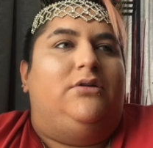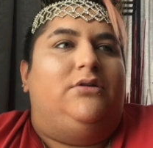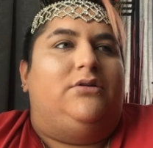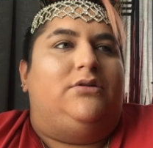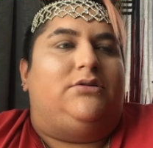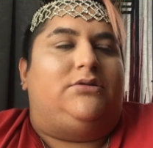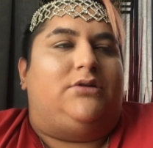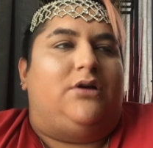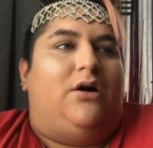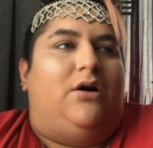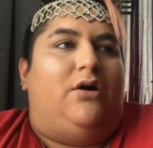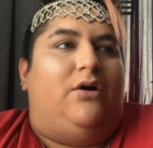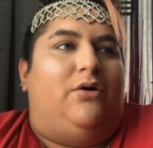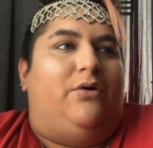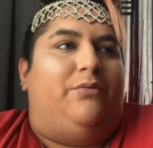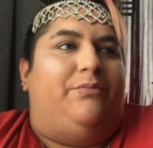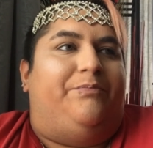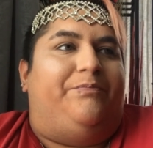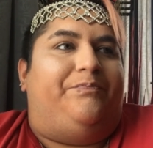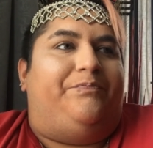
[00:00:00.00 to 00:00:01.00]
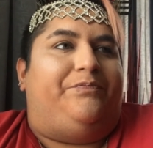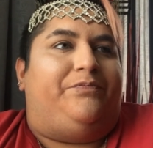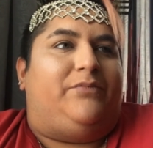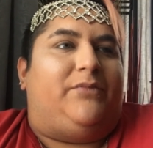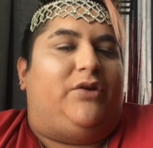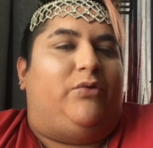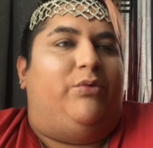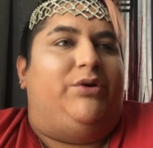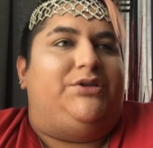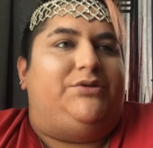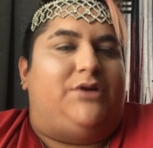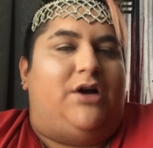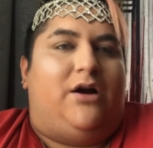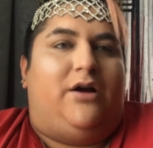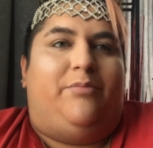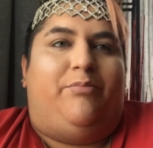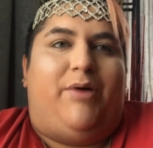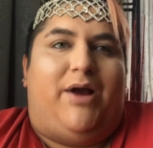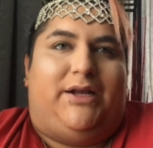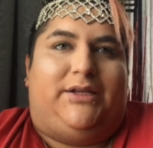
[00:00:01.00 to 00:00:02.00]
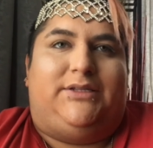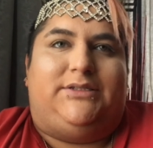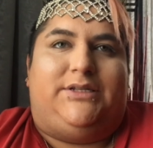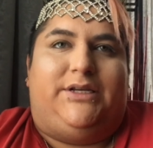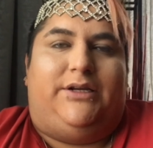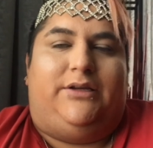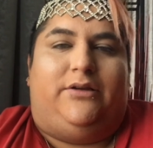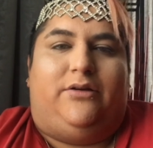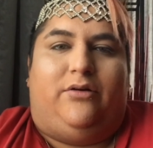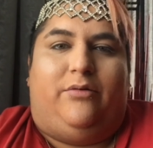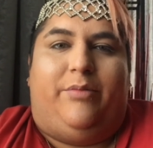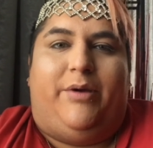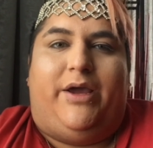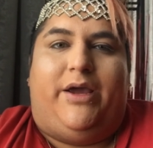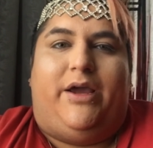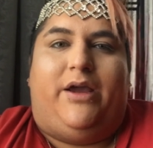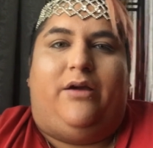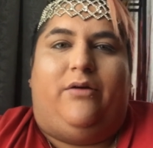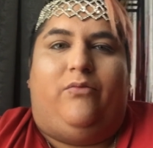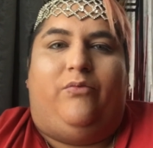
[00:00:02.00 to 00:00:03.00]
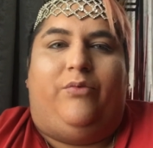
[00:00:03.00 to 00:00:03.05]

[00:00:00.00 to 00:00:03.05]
So we started practicing a little bit. We